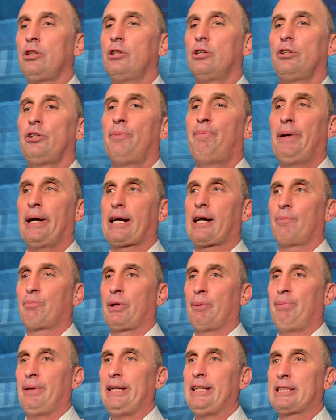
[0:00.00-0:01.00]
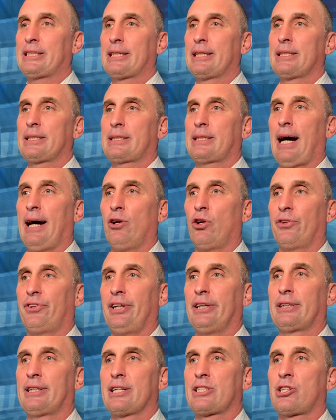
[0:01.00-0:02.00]
you know you pick up the pieces. I don't
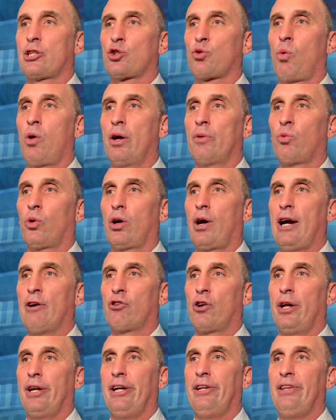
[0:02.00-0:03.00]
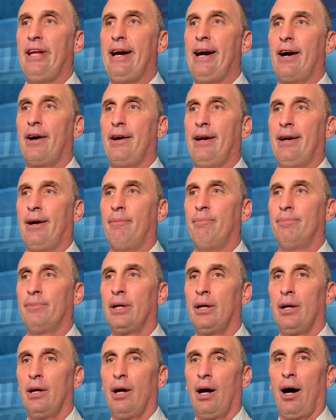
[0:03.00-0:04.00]
think this is one where I run in there and
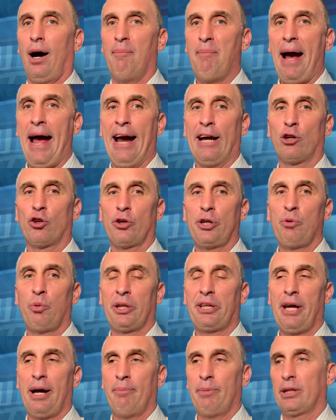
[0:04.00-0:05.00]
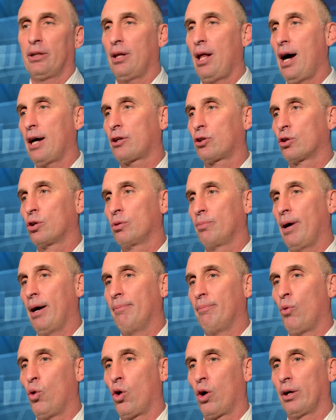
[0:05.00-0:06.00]
I'm I'm angry with them in the locker room.
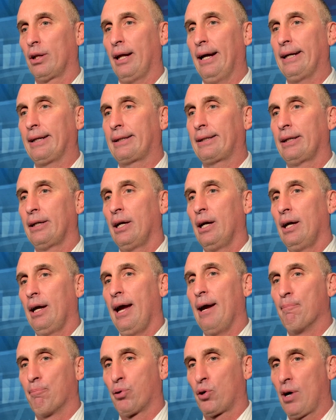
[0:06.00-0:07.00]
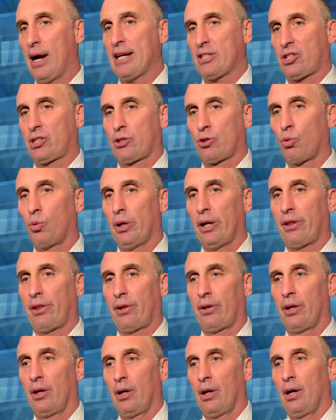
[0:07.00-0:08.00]
I'm more like impressed with
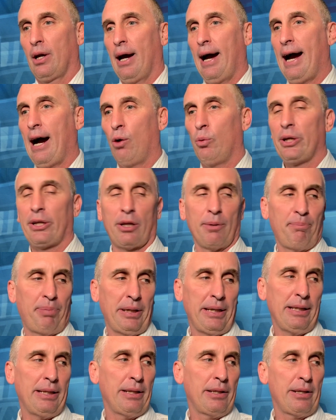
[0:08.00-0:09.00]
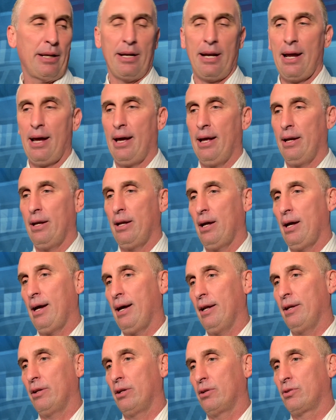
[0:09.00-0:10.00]
how we competed and and.
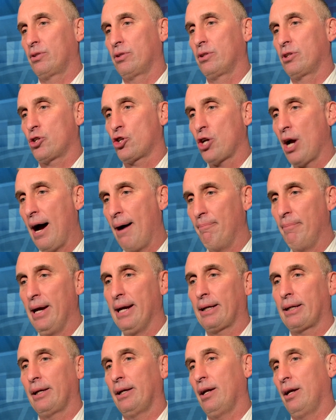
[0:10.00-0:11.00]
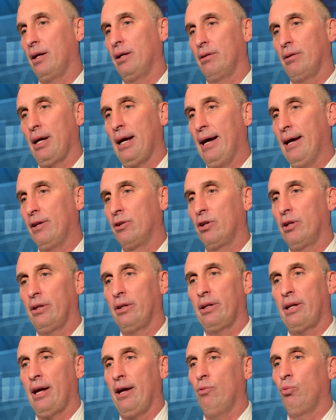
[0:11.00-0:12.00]
and Shopmaking, and,
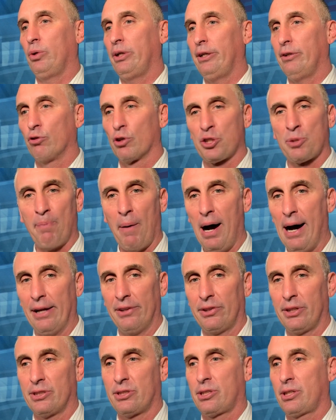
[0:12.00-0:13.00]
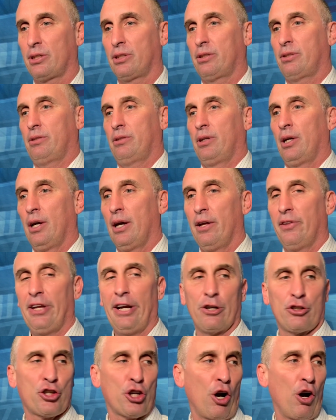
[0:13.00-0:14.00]
and that we responded to
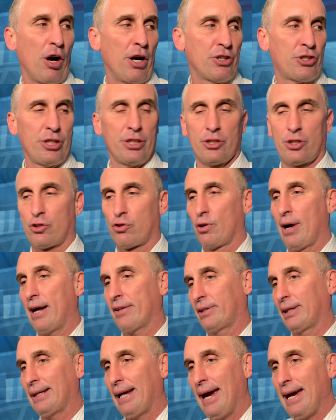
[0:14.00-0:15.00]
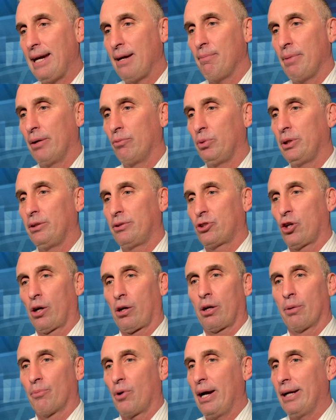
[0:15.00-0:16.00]
their charges throughout the game, and we
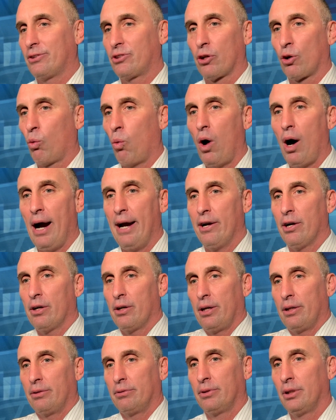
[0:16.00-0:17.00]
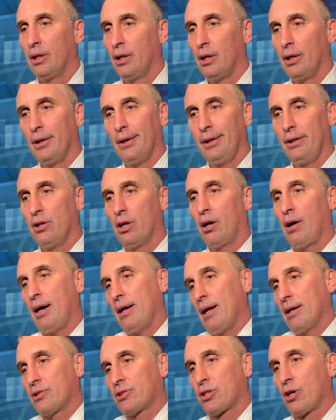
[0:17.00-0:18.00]
took them right to the wire. And you know,
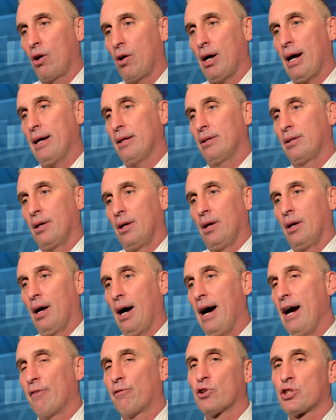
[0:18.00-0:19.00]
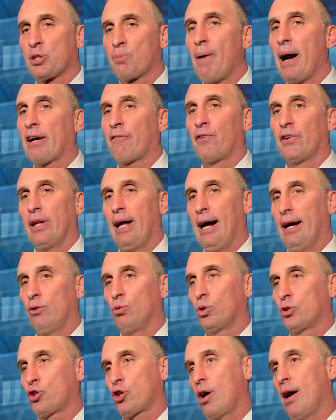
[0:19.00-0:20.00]
I, so I, I have respect for that.
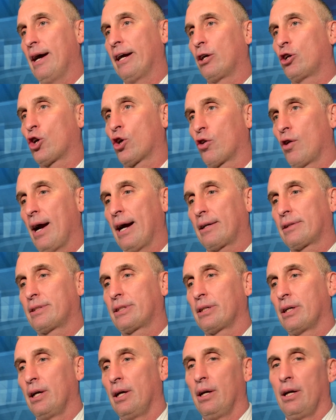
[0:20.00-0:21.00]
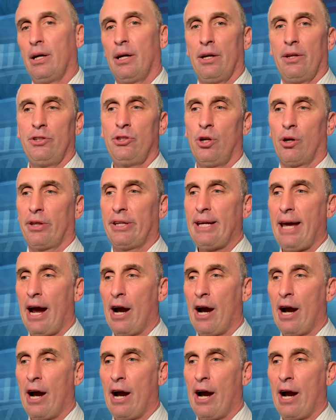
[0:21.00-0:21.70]
We'll try and correct, you know, the